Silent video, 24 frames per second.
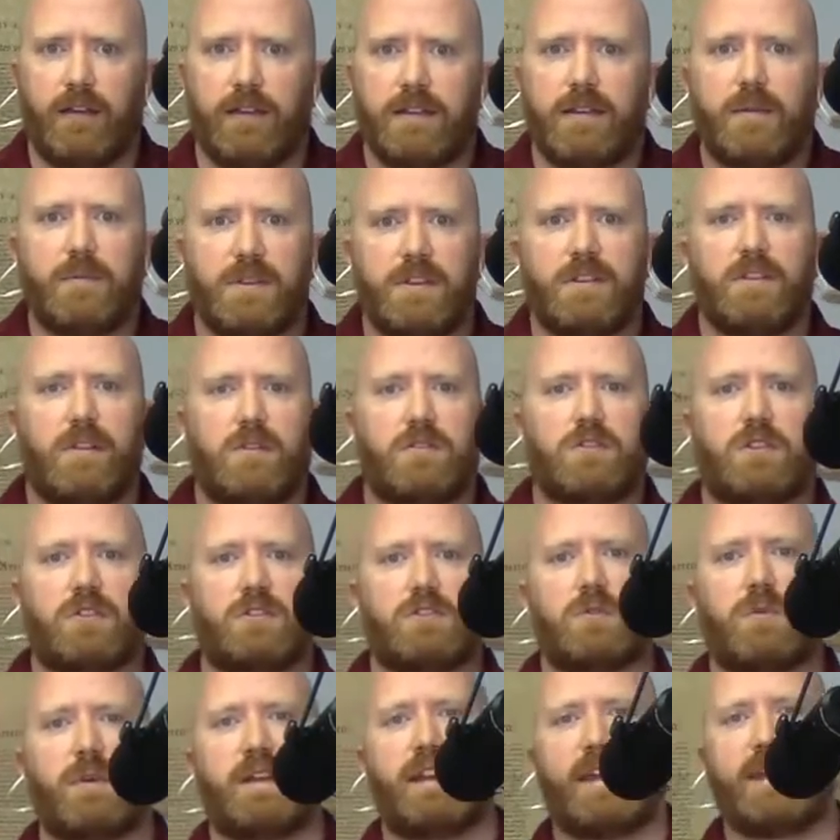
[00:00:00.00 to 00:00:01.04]
I mean,
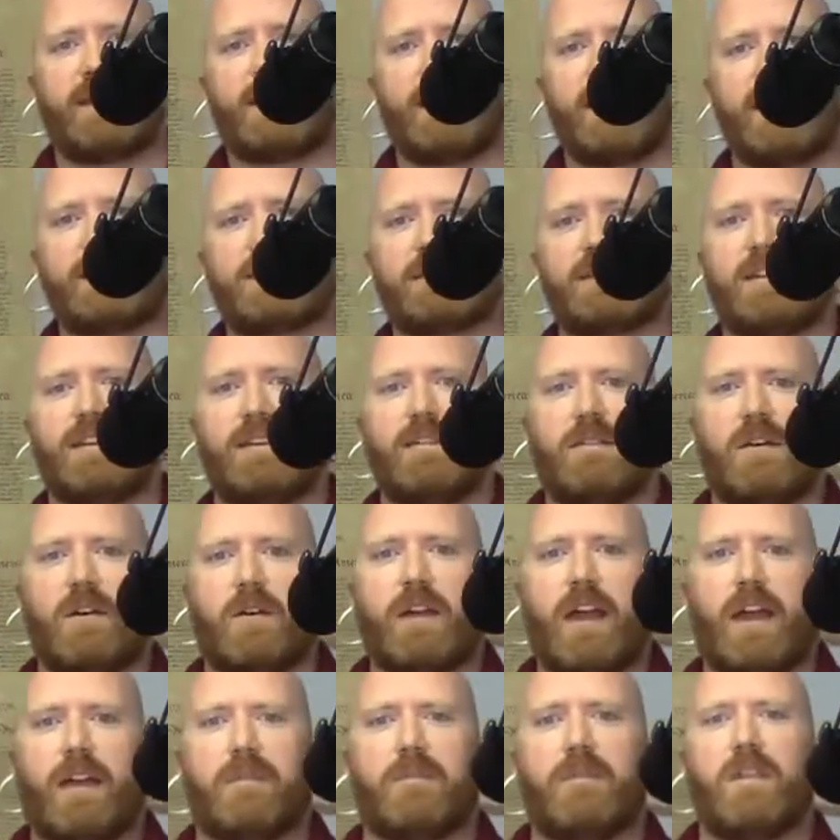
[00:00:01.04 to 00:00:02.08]
do we get this?
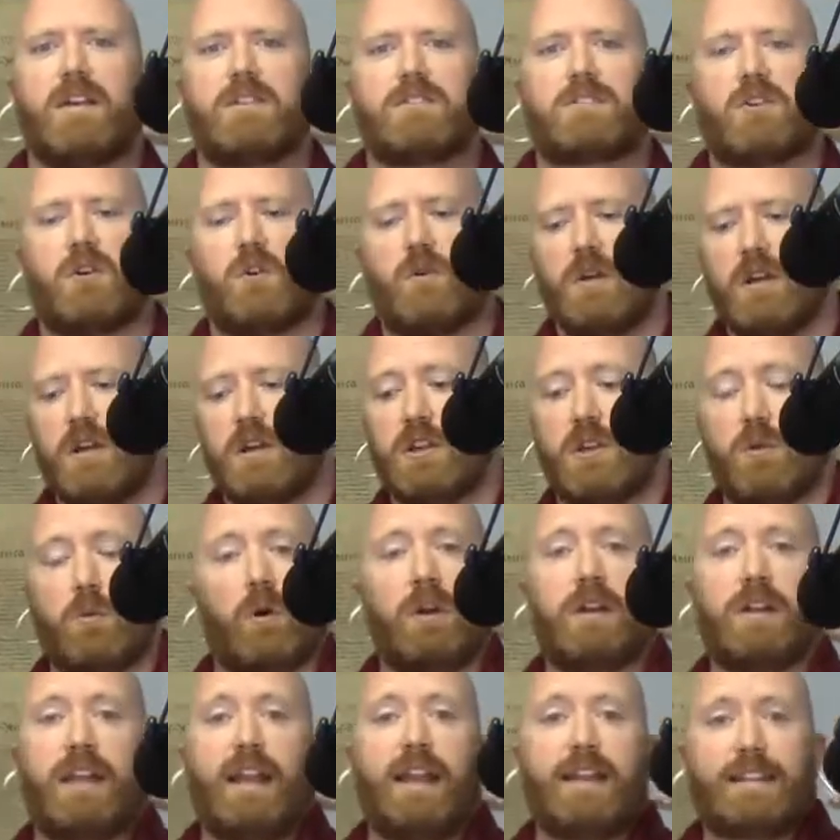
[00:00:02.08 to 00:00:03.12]
Okay, so you
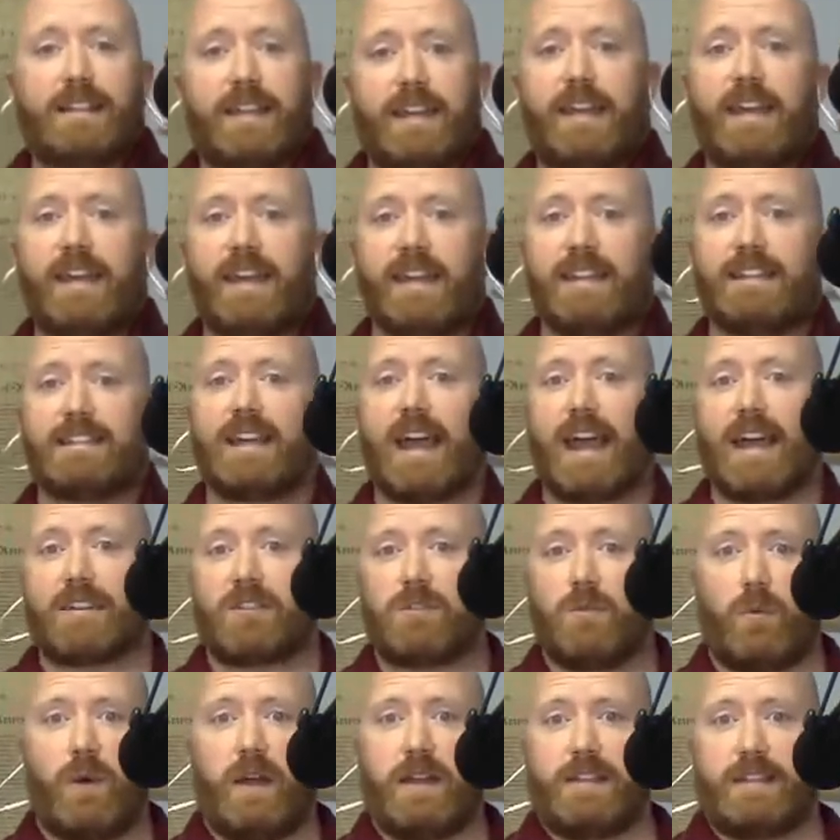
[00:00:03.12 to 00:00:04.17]
wouldn't let kids act
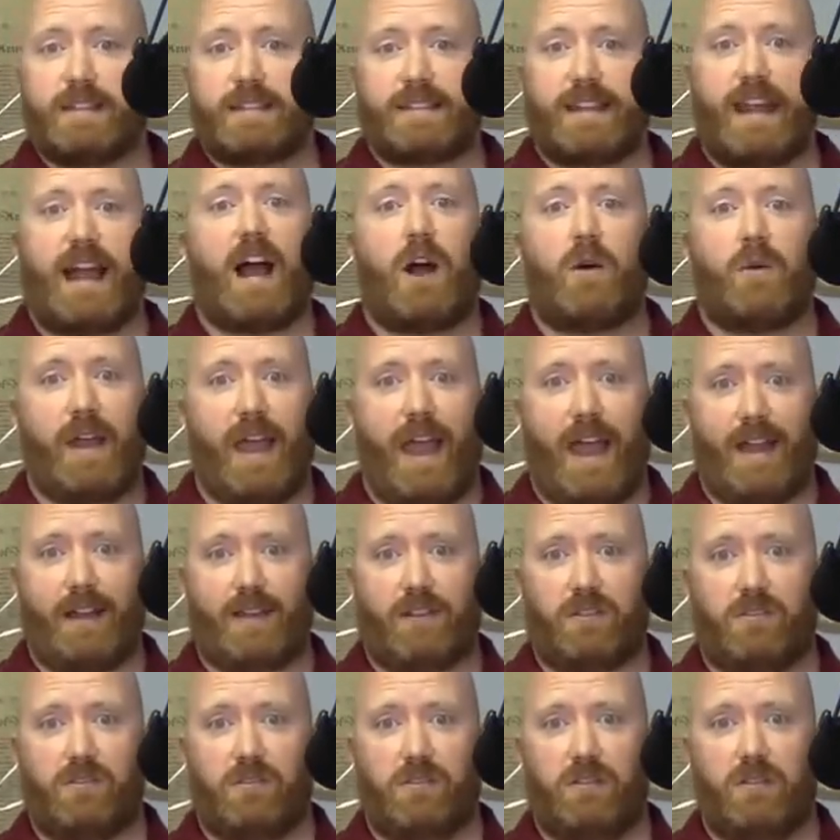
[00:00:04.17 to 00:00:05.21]
the way this town
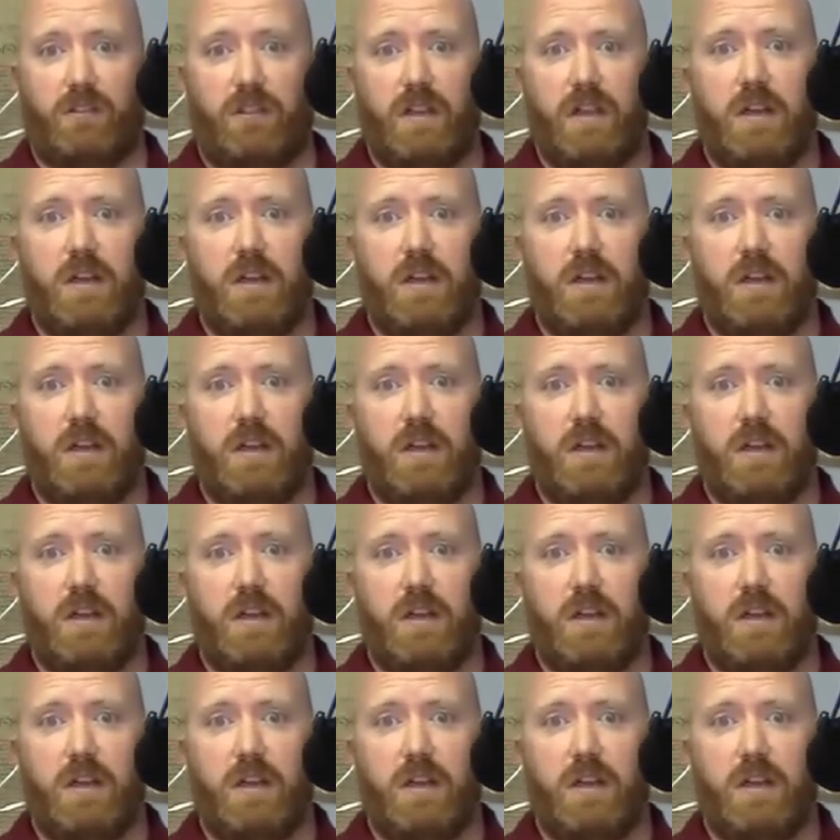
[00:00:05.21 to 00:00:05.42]
acts.